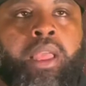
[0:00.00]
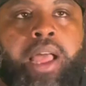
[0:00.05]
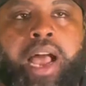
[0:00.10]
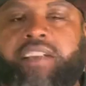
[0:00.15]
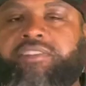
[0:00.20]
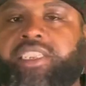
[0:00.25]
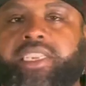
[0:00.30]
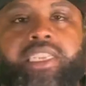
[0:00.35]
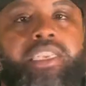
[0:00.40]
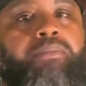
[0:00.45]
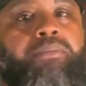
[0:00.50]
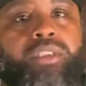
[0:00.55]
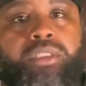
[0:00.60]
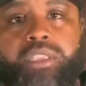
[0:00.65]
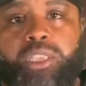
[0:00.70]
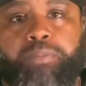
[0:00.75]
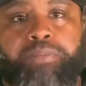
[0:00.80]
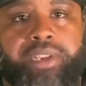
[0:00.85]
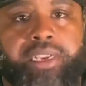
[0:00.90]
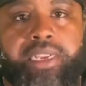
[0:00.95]
I've seen them do
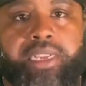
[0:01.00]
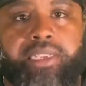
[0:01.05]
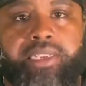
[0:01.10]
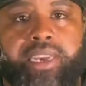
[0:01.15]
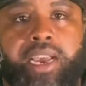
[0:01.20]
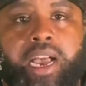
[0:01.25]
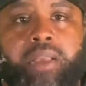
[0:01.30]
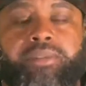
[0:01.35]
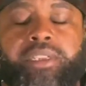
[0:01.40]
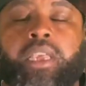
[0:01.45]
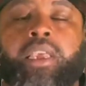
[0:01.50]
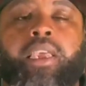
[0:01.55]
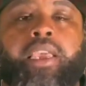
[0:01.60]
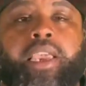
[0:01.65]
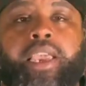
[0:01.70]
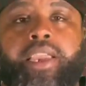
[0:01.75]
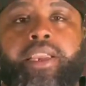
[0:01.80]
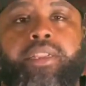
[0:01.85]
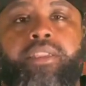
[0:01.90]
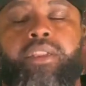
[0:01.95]
this plenty of times.
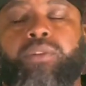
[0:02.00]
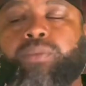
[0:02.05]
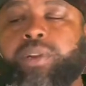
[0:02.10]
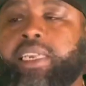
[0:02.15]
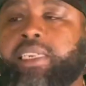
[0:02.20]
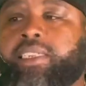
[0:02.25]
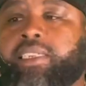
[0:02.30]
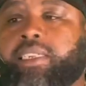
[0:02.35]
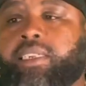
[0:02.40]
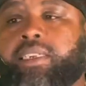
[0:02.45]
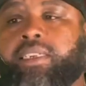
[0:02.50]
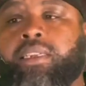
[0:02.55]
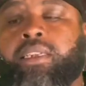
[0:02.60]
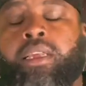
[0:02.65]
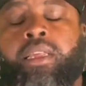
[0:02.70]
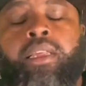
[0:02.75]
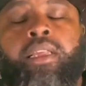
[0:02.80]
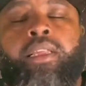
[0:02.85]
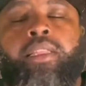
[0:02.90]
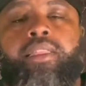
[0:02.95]
And the reason
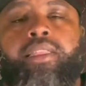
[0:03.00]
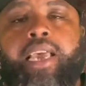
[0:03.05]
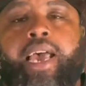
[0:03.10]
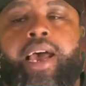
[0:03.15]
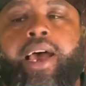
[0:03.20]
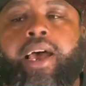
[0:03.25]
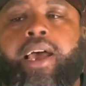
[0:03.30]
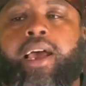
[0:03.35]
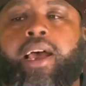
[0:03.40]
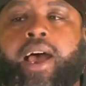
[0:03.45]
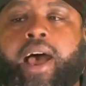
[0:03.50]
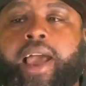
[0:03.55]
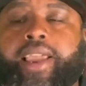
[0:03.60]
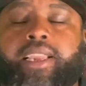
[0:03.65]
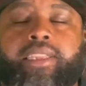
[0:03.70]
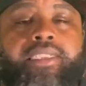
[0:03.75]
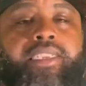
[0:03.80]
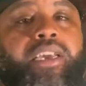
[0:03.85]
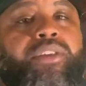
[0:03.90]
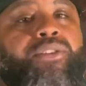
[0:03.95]
that I
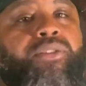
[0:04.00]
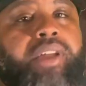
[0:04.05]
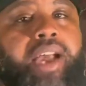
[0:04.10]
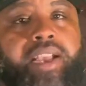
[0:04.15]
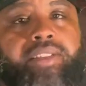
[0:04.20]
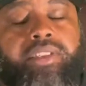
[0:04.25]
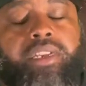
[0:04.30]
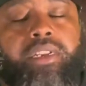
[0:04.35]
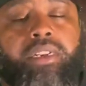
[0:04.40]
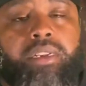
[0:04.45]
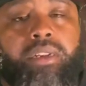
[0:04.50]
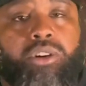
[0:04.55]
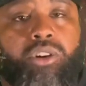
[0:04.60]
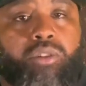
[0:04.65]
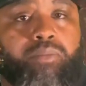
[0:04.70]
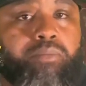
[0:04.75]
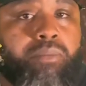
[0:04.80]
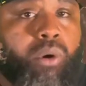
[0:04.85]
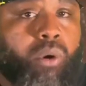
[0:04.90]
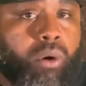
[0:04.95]
can tell you guys a
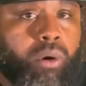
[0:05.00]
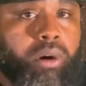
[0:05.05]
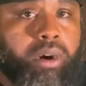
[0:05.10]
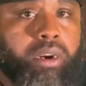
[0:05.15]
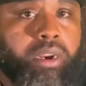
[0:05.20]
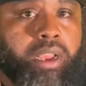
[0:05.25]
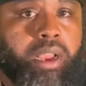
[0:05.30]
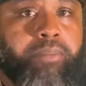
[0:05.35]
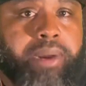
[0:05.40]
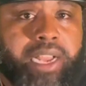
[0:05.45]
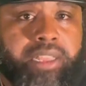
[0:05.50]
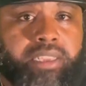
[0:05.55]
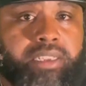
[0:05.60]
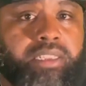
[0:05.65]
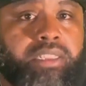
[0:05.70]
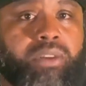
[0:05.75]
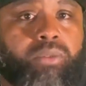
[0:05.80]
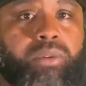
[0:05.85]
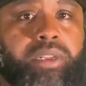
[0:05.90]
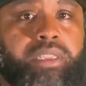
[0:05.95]
little more about
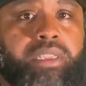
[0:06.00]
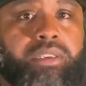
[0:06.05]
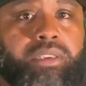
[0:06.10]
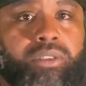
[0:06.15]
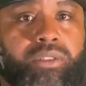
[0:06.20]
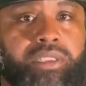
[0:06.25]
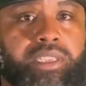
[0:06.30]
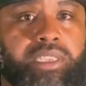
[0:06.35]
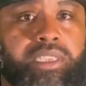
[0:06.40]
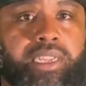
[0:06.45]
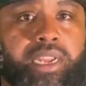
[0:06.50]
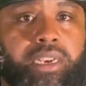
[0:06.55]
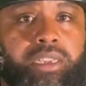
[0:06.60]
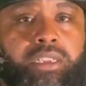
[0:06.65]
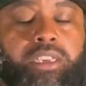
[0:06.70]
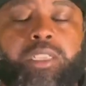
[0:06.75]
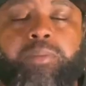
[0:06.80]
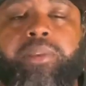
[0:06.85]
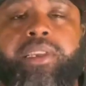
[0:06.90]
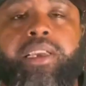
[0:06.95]
this than what the news is telling
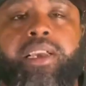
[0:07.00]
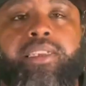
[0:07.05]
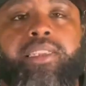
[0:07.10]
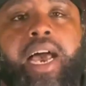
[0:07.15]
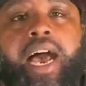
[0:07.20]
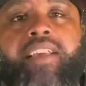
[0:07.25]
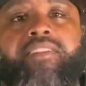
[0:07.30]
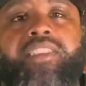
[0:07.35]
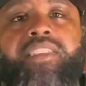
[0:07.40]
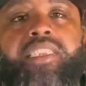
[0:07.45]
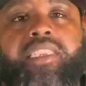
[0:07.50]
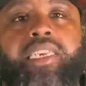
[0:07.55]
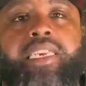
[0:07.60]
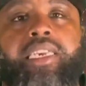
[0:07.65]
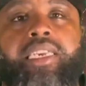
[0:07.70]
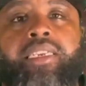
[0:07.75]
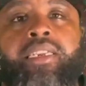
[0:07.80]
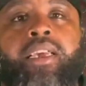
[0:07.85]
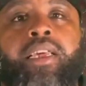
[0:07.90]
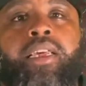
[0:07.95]
you is because I've
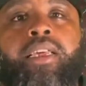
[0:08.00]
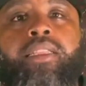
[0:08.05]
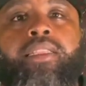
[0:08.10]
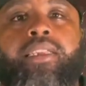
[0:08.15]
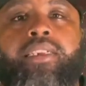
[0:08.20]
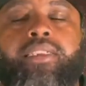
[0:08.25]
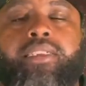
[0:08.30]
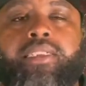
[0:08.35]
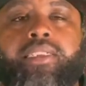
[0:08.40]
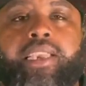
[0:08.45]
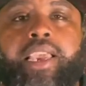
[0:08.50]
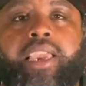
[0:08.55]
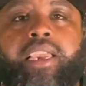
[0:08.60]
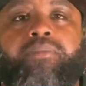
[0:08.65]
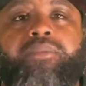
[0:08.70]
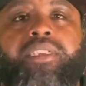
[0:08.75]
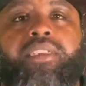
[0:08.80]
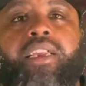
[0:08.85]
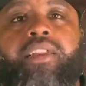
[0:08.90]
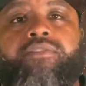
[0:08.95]
seen this same
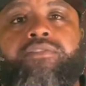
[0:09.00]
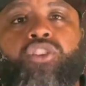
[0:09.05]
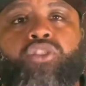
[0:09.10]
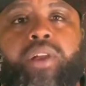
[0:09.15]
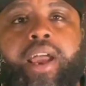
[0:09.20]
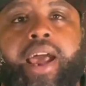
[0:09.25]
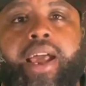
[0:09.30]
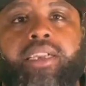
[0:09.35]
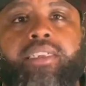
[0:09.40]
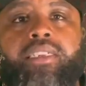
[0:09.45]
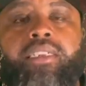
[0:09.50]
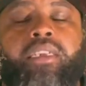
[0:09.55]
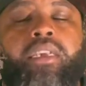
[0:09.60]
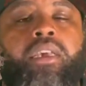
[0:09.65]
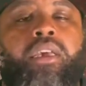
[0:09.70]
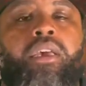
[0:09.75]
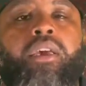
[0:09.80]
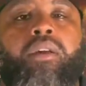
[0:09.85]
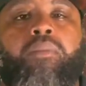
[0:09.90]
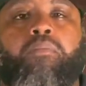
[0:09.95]
set of tracks
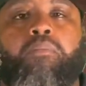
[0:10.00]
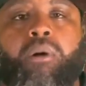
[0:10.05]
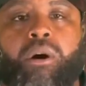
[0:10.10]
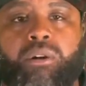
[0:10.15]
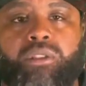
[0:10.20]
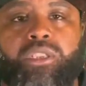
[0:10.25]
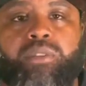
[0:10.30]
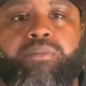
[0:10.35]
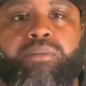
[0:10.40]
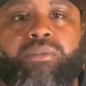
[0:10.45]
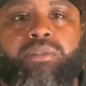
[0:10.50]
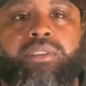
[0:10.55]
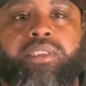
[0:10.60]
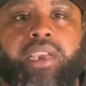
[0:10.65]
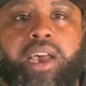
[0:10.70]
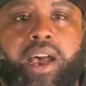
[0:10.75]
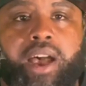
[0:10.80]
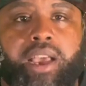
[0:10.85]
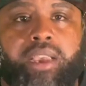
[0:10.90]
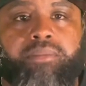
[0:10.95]
multiple
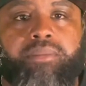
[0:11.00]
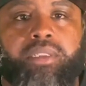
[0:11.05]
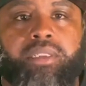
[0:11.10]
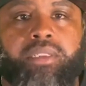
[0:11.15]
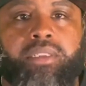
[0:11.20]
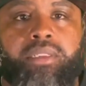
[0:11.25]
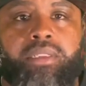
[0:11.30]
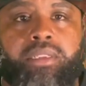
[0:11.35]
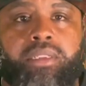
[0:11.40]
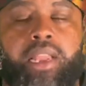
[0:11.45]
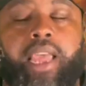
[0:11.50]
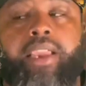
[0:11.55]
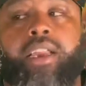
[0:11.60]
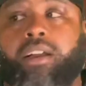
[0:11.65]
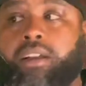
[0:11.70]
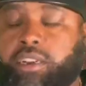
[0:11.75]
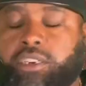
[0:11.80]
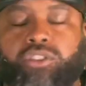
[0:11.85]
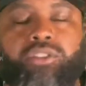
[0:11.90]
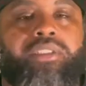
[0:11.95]
times. Like
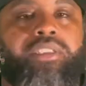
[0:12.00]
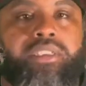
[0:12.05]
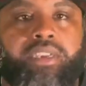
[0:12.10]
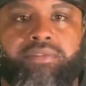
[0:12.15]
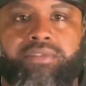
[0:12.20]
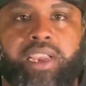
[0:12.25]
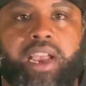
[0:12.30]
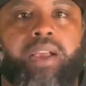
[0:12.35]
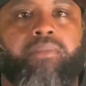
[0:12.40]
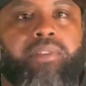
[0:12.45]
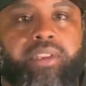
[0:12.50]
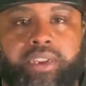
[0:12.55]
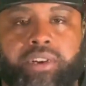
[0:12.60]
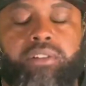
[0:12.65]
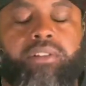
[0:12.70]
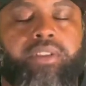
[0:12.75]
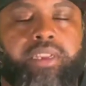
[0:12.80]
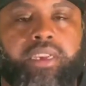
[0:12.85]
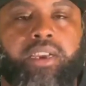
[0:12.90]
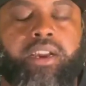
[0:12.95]
hundreds of times.
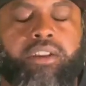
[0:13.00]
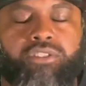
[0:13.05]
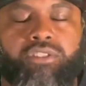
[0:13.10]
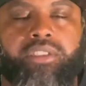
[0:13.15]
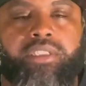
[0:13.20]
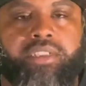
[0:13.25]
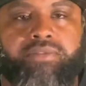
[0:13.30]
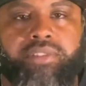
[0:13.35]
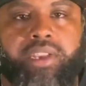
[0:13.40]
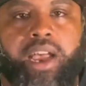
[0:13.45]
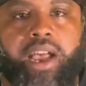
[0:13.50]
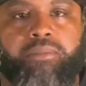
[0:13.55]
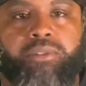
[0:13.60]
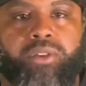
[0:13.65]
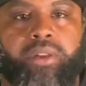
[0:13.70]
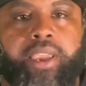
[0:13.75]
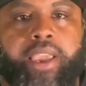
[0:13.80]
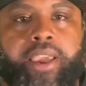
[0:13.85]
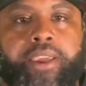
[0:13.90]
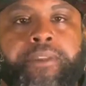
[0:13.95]
Literally hundreds of times,
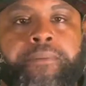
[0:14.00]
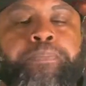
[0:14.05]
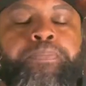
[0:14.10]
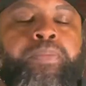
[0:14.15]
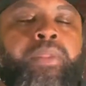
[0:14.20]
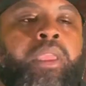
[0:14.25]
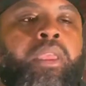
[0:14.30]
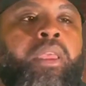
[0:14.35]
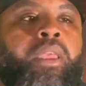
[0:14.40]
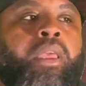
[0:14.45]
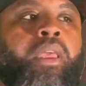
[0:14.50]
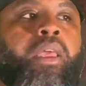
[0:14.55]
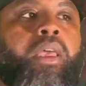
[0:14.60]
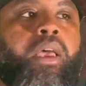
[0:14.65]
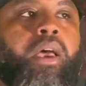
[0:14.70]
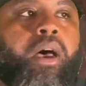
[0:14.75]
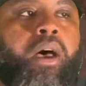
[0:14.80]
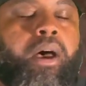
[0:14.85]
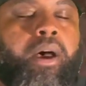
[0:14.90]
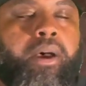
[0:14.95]

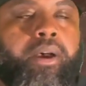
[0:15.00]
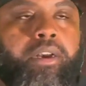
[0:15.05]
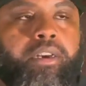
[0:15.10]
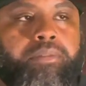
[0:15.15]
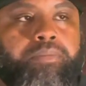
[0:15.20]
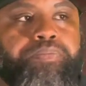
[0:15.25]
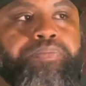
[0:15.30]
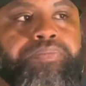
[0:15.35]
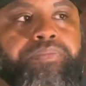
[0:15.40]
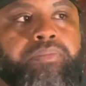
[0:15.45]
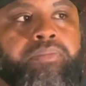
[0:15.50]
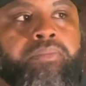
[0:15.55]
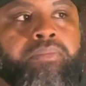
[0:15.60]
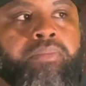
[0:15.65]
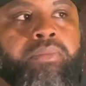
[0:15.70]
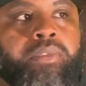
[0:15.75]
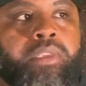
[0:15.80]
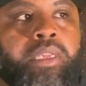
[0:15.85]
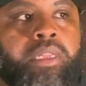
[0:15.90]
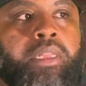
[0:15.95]
okay?
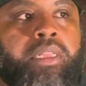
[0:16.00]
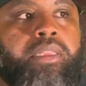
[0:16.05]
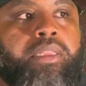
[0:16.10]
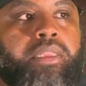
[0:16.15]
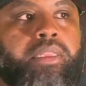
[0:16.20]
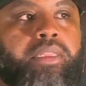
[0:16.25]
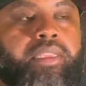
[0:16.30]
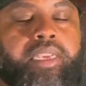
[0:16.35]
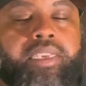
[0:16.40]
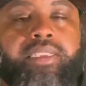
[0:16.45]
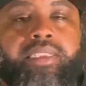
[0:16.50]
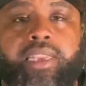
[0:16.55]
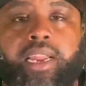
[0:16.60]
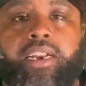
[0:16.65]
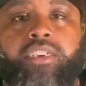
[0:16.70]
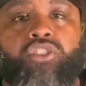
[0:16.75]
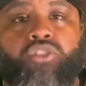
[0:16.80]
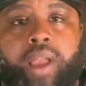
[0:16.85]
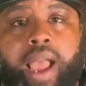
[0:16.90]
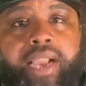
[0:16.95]
This set
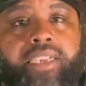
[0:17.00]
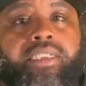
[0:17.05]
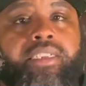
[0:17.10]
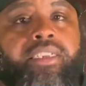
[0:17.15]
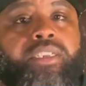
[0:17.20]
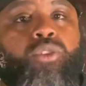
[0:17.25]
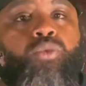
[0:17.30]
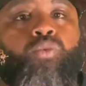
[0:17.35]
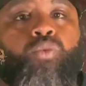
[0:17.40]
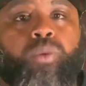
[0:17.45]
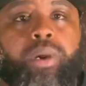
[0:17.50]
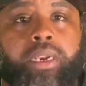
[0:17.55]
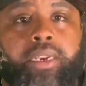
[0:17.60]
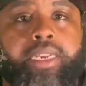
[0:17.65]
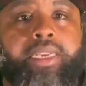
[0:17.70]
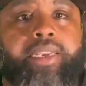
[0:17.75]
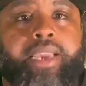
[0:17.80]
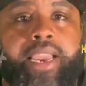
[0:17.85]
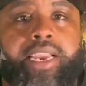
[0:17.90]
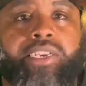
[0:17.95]
of tracks is
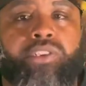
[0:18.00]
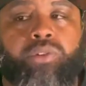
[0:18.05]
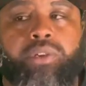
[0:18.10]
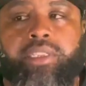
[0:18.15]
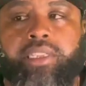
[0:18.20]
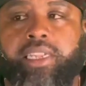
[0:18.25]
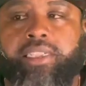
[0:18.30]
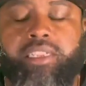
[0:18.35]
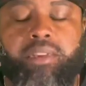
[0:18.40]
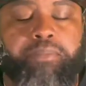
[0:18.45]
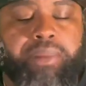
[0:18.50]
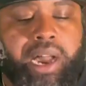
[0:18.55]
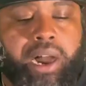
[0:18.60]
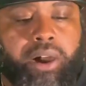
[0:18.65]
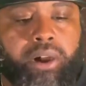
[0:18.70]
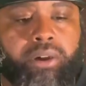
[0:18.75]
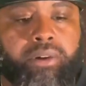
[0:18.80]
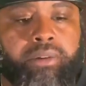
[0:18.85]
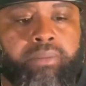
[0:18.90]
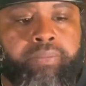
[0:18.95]
really dangerous. It's
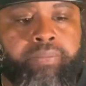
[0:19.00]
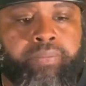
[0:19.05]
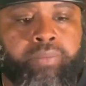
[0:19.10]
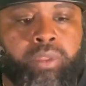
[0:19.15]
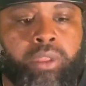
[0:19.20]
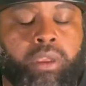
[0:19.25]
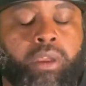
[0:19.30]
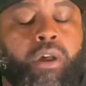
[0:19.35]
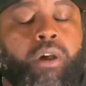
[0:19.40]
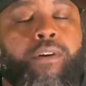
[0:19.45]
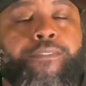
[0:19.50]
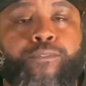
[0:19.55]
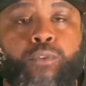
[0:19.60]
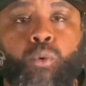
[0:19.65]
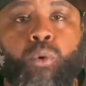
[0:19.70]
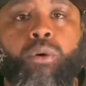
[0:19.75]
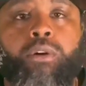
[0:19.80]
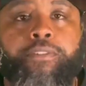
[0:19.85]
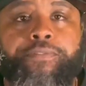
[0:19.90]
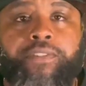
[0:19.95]
about
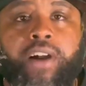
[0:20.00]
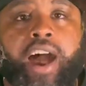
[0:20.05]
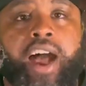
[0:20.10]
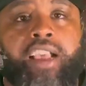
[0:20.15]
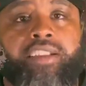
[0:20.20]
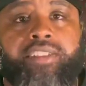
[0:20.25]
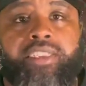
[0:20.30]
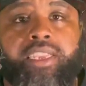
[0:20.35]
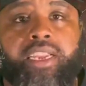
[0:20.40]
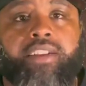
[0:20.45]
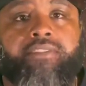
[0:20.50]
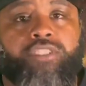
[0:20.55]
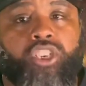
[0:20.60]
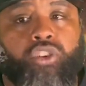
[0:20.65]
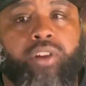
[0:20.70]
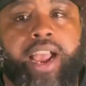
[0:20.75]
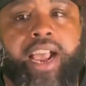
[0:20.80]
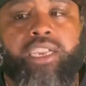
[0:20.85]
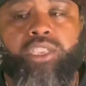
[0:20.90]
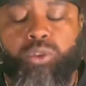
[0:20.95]
four or five set of
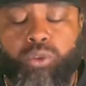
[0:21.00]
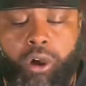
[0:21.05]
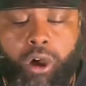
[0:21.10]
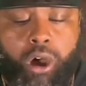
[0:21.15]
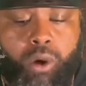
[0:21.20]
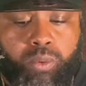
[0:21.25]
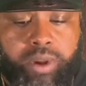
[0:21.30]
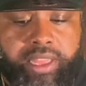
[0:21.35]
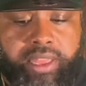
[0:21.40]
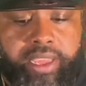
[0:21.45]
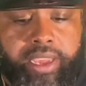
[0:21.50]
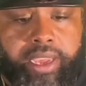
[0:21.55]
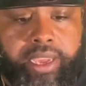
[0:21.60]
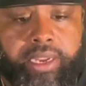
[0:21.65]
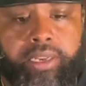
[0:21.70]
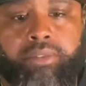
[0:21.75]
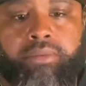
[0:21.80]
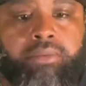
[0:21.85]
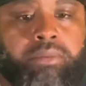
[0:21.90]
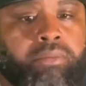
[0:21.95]
tracks all
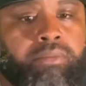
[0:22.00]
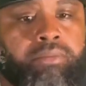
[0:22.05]
within